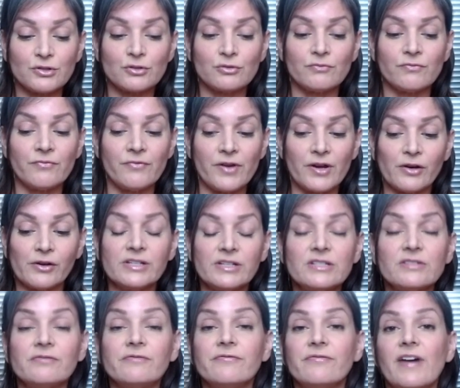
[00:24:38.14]
very
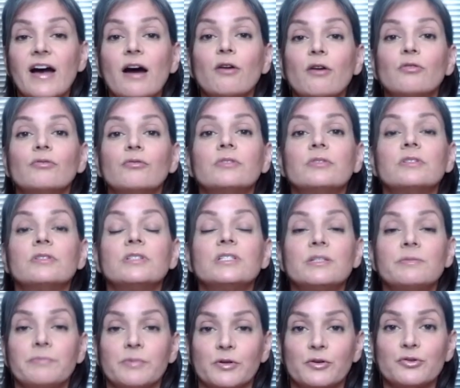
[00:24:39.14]
devout
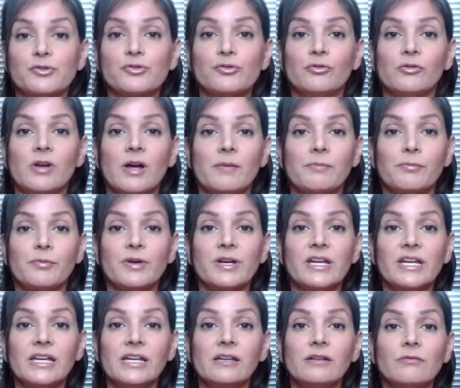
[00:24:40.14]
spiritual
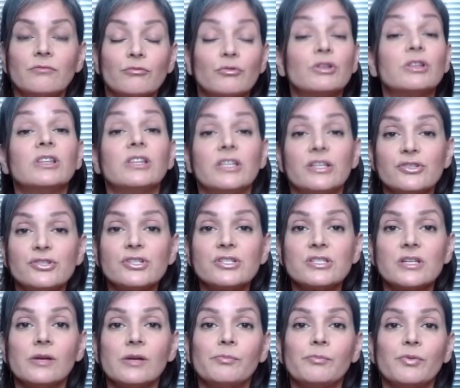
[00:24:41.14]
upbringing, religious
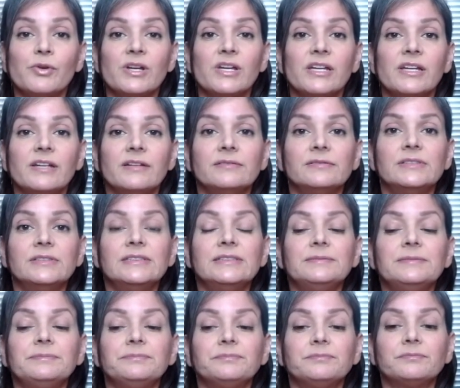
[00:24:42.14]
upbringing,
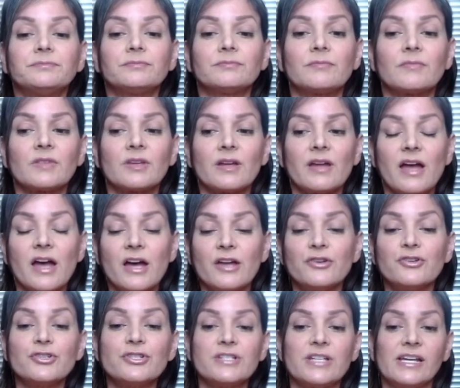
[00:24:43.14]

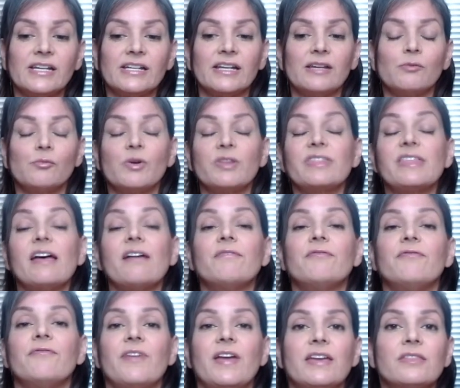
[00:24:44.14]
understanding what that
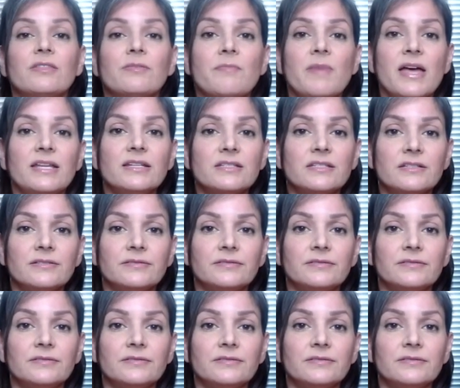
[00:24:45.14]
faith meant,